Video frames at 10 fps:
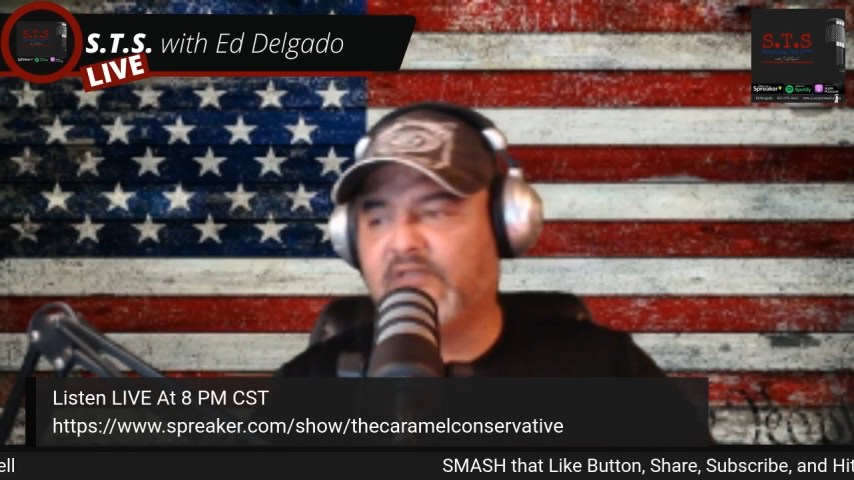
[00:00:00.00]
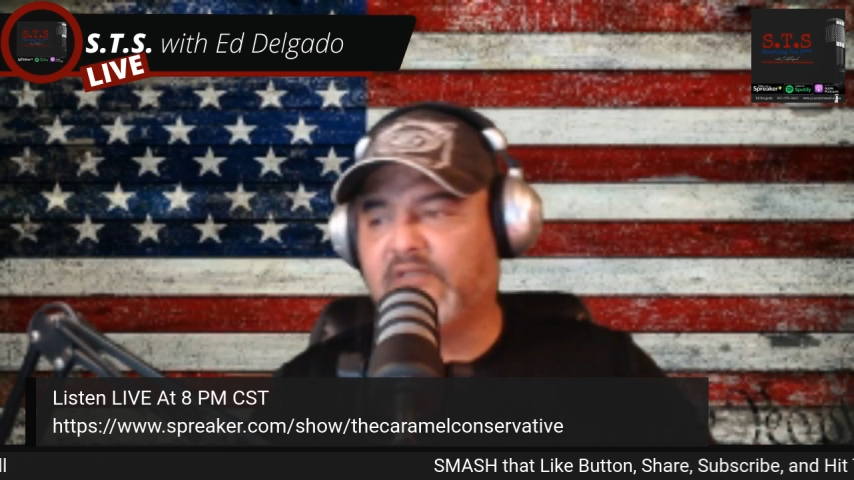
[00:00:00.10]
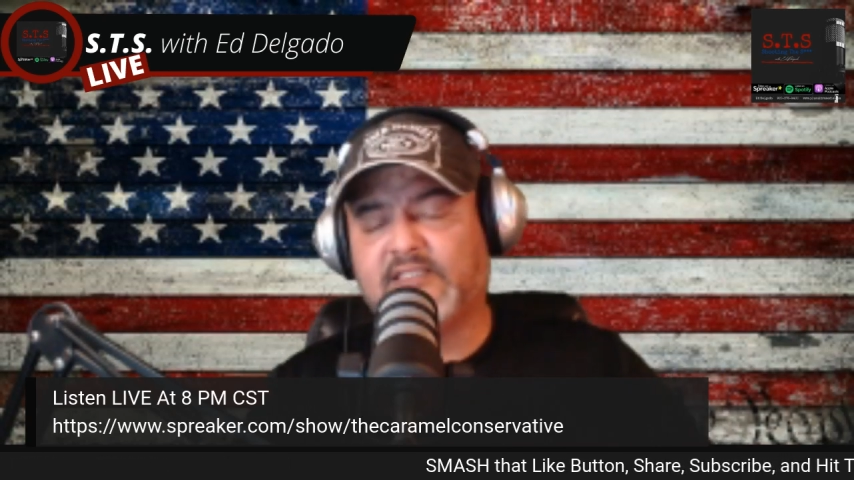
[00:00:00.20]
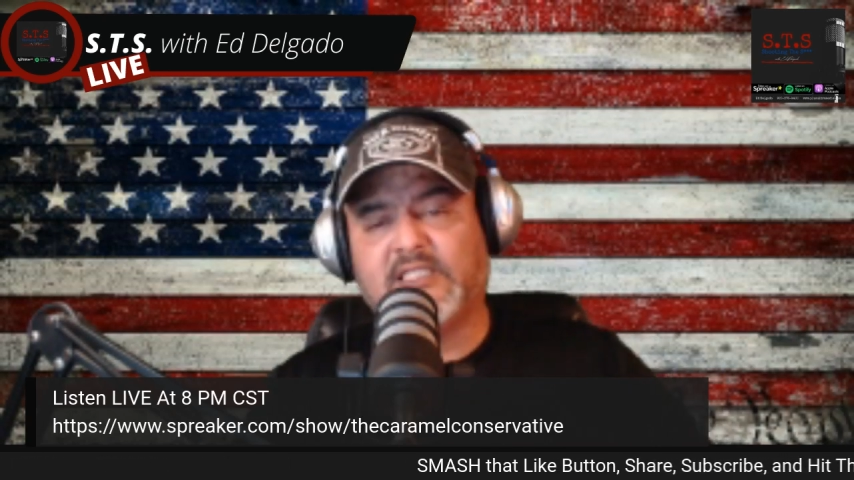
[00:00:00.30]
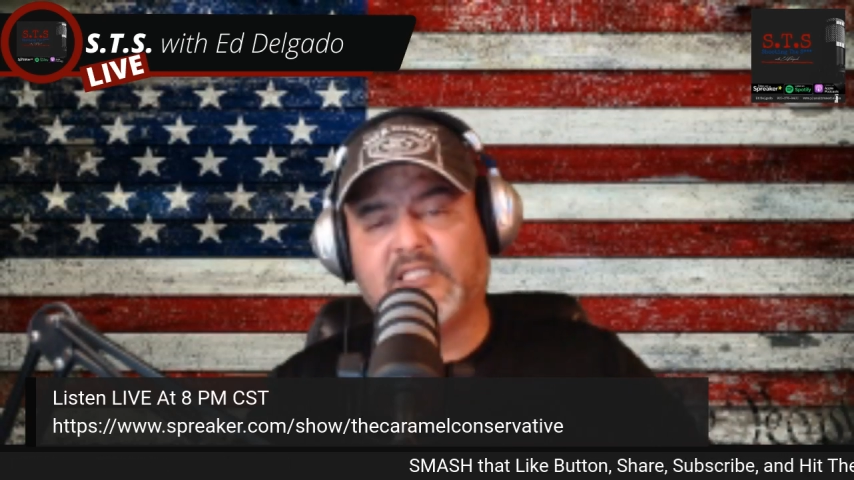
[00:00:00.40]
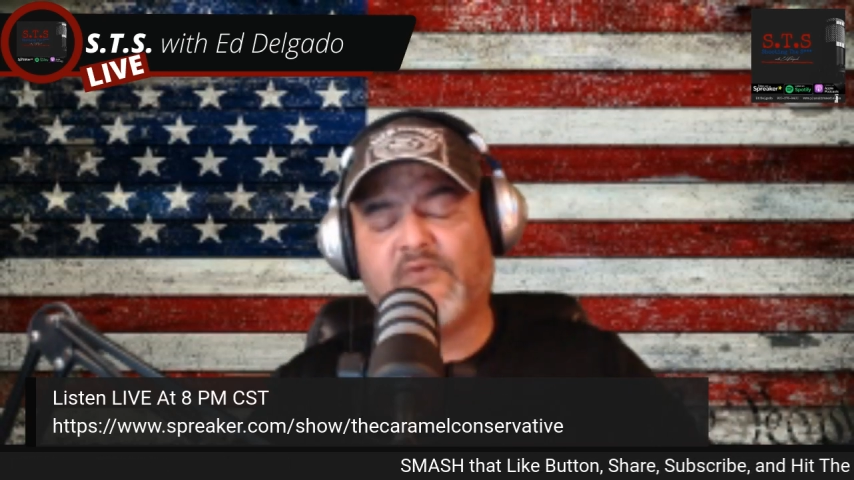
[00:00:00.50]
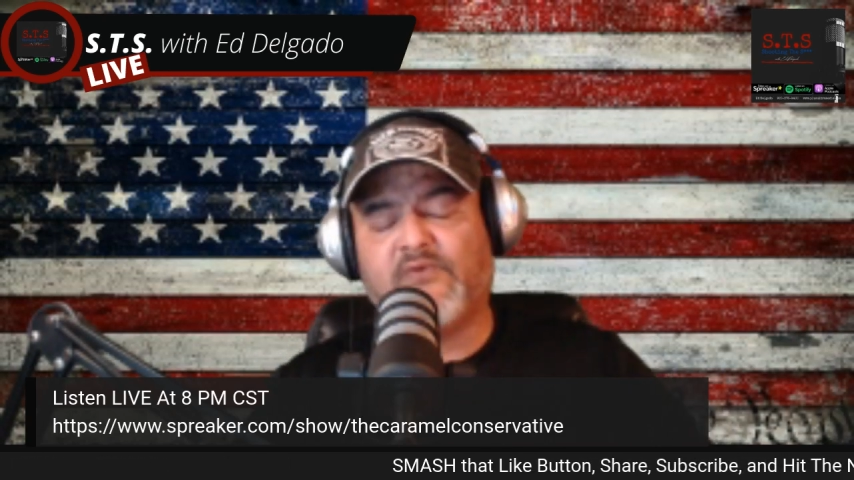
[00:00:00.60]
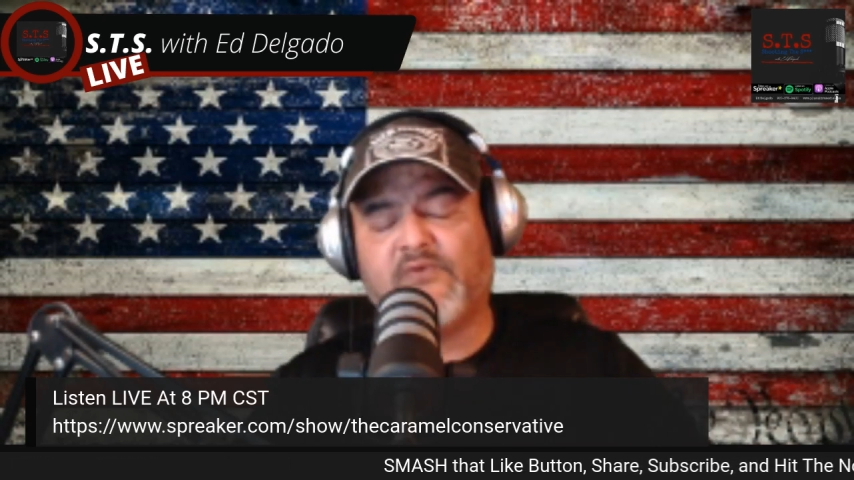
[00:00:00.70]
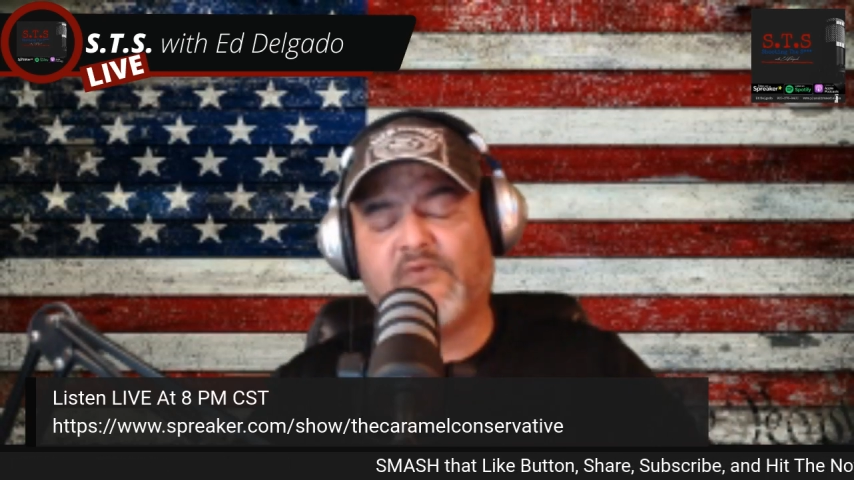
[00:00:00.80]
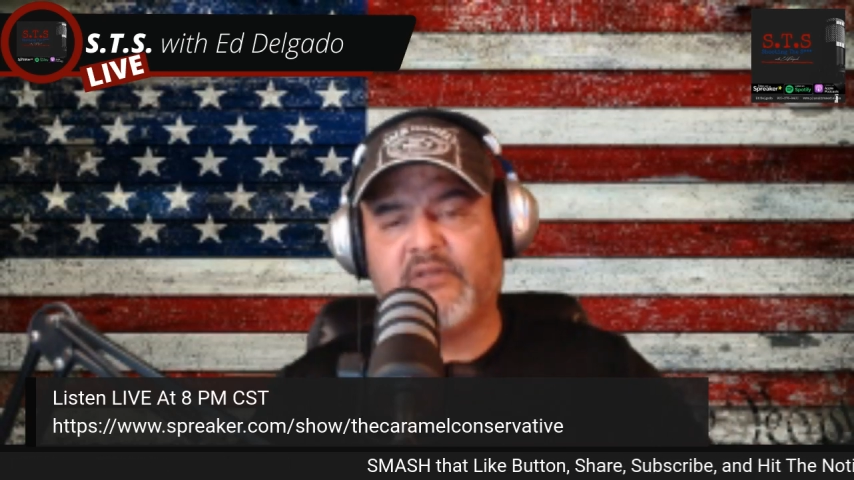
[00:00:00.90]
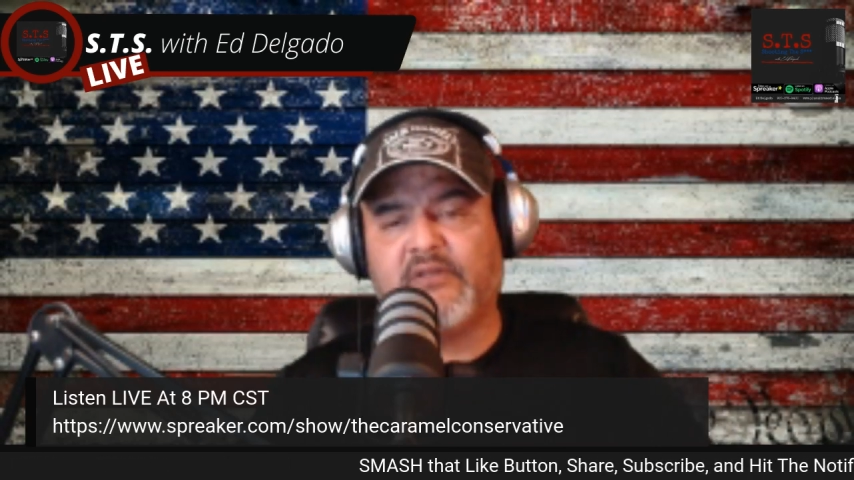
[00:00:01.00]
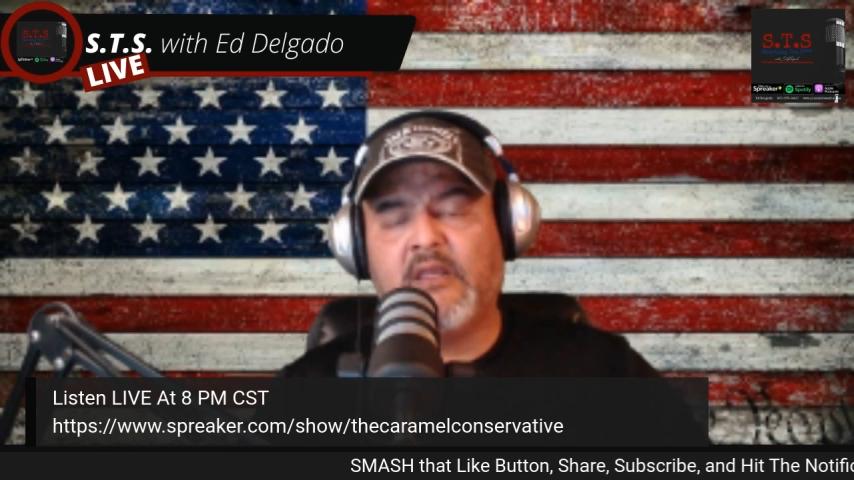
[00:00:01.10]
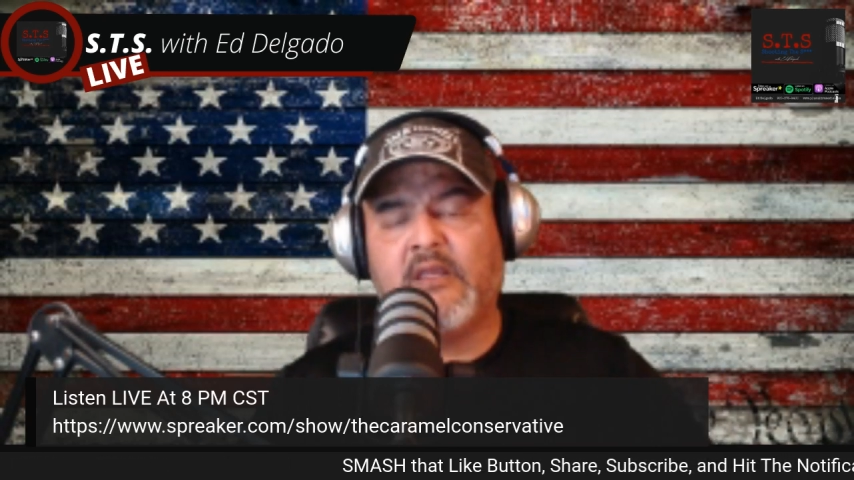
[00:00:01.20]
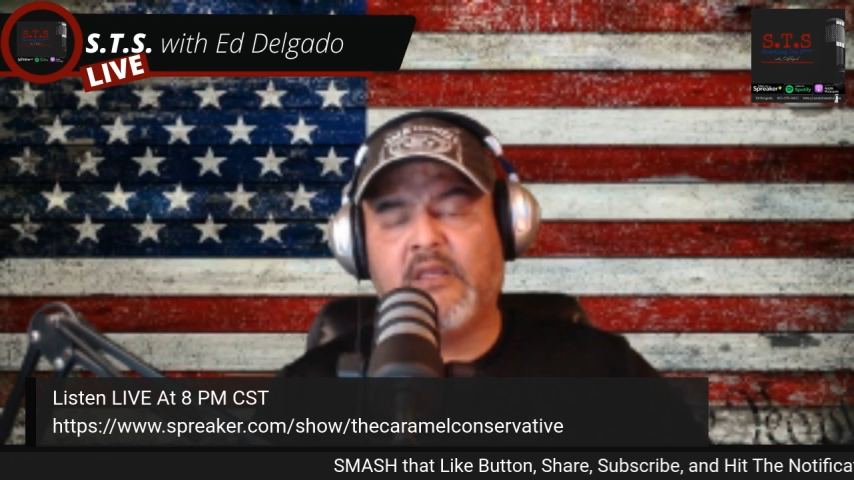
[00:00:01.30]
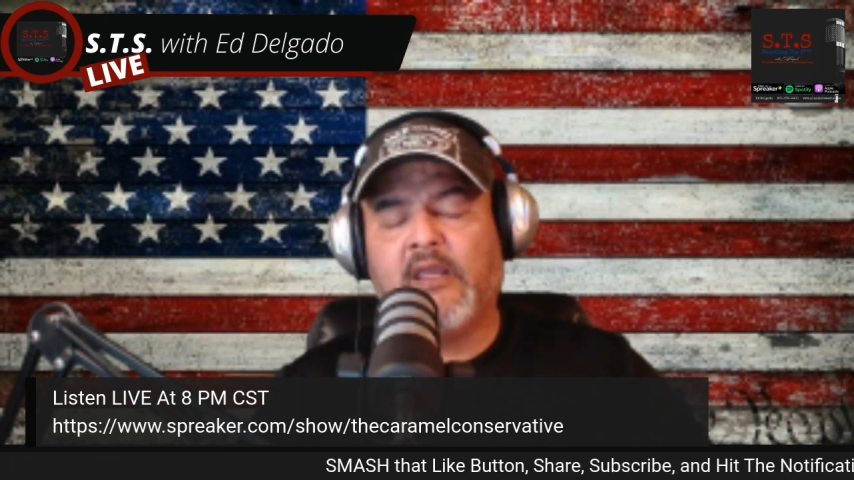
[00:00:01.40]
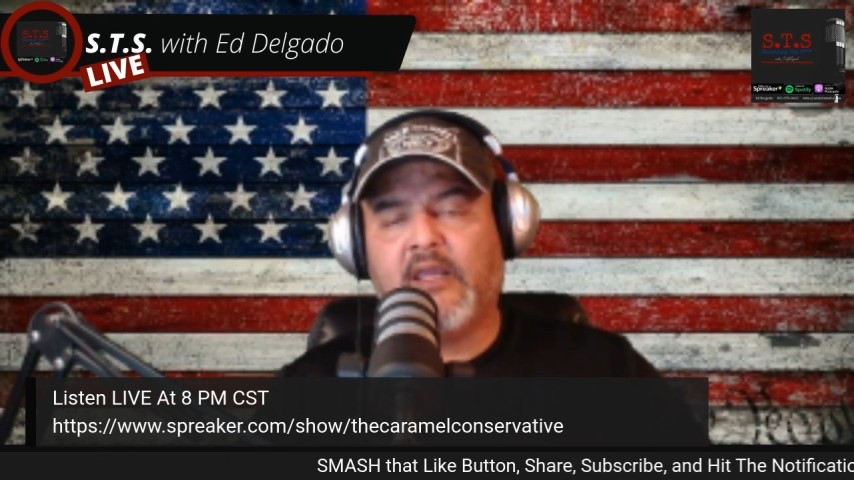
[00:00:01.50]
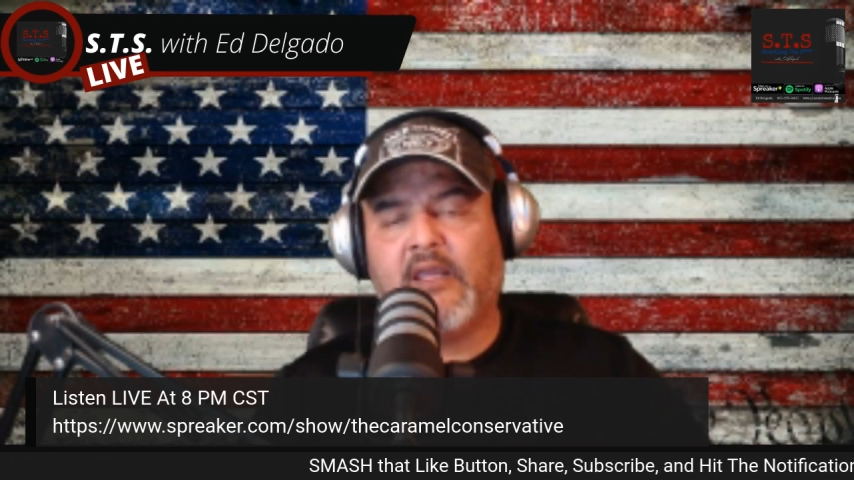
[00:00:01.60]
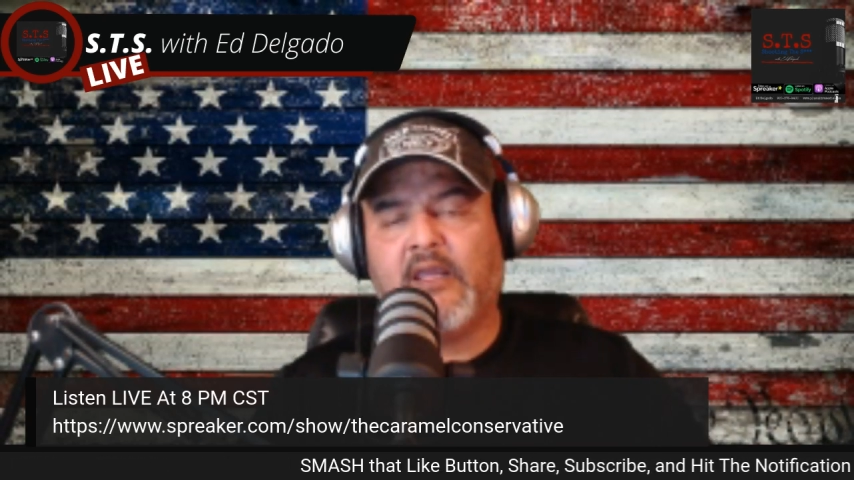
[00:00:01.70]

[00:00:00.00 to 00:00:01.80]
America. And from the